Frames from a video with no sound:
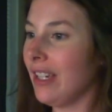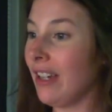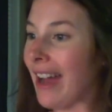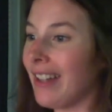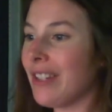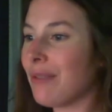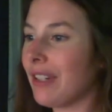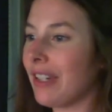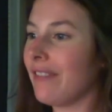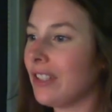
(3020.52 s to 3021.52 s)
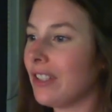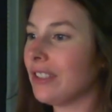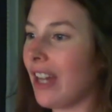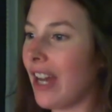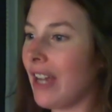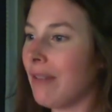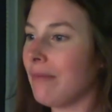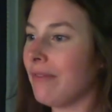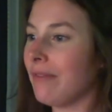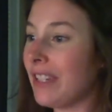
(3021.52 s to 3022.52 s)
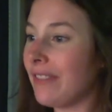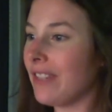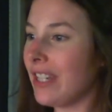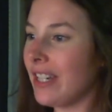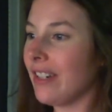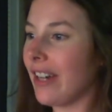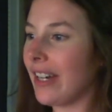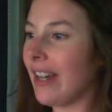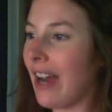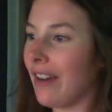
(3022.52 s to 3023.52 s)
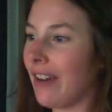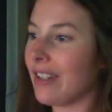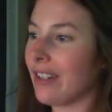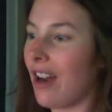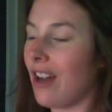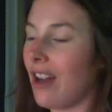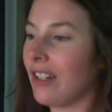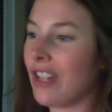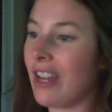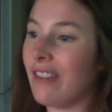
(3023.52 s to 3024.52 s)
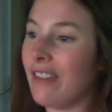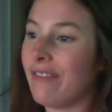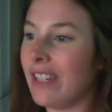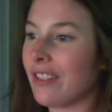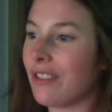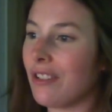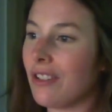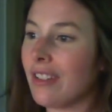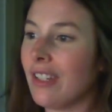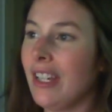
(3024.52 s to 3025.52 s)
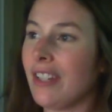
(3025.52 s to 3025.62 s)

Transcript: Allie's working full-time, 15 credit hours in college and fitness goals.